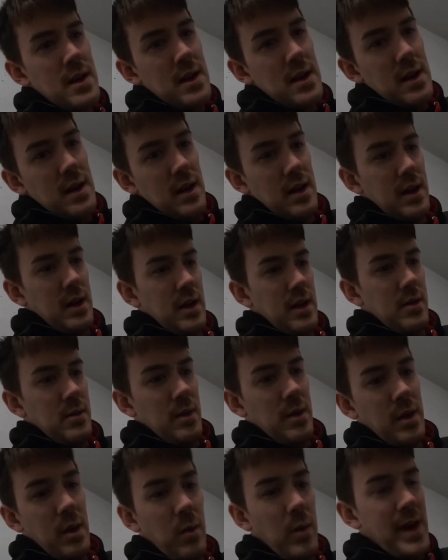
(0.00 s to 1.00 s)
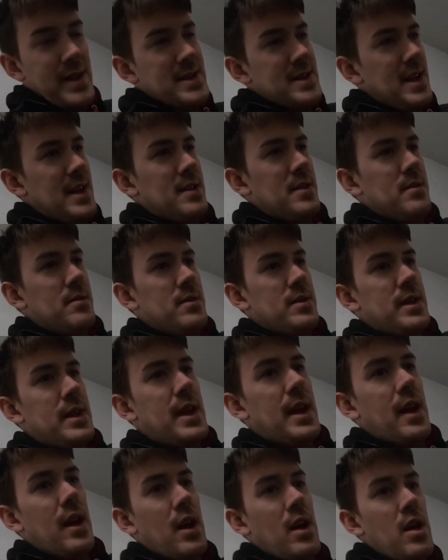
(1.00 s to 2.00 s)
I'm going to wet sand the whole
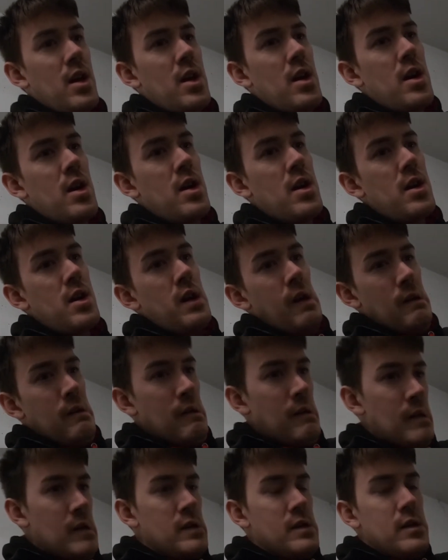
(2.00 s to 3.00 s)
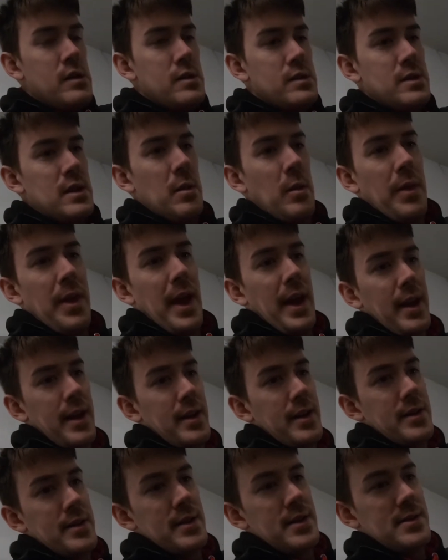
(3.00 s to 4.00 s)
thing, see what that kind of
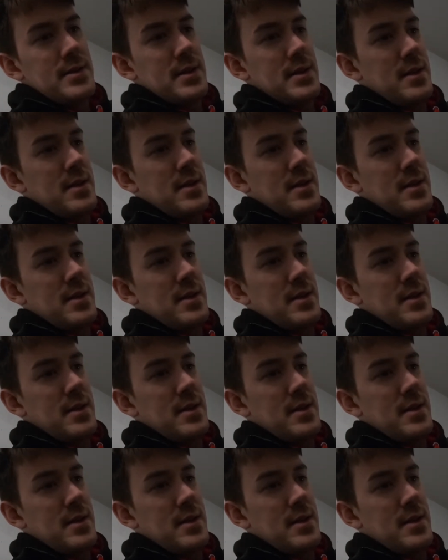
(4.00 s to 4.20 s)
does,